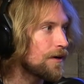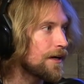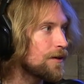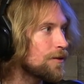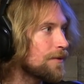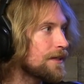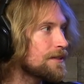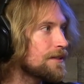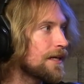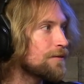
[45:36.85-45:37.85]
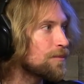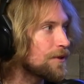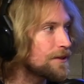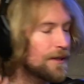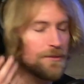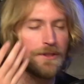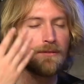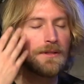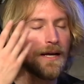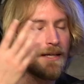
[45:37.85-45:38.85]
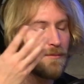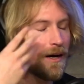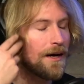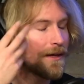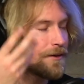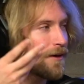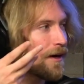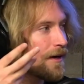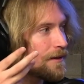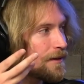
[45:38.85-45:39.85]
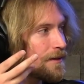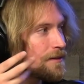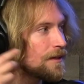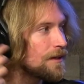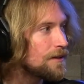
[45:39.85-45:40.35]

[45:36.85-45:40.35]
right? You might still have a perception of light behind your eyelids.